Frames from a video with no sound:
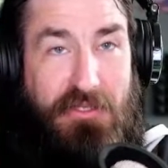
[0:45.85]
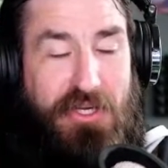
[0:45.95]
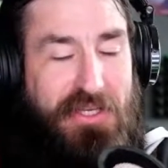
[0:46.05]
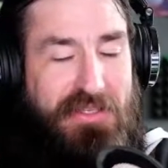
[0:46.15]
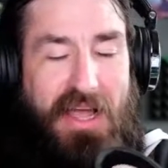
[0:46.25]

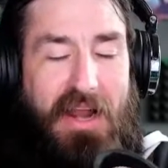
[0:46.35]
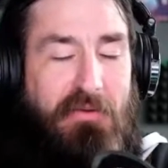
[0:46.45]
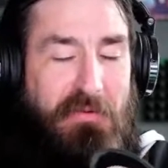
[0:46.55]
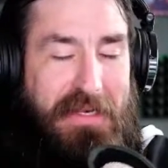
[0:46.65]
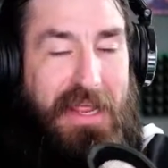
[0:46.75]
just I
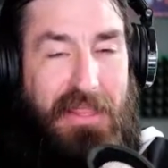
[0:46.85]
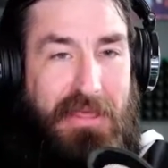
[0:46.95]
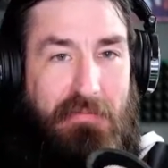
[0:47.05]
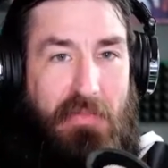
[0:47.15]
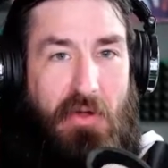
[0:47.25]
don't need
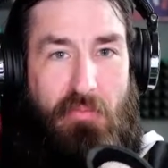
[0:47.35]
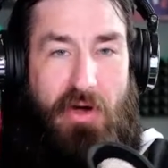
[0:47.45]
them,